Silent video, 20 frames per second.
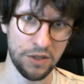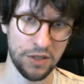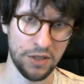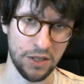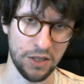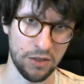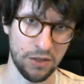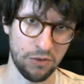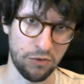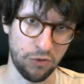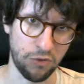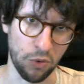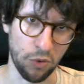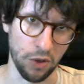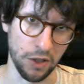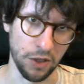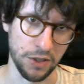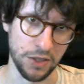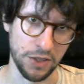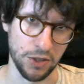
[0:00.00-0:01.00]
since
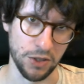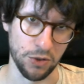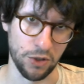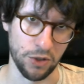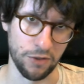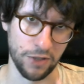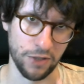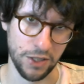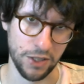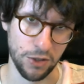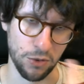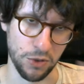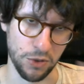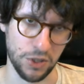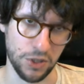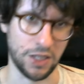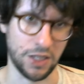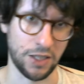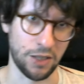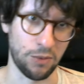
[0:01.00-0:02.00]
false is sort of
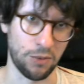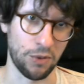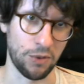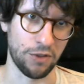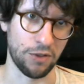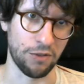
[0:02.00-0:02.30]
associated with the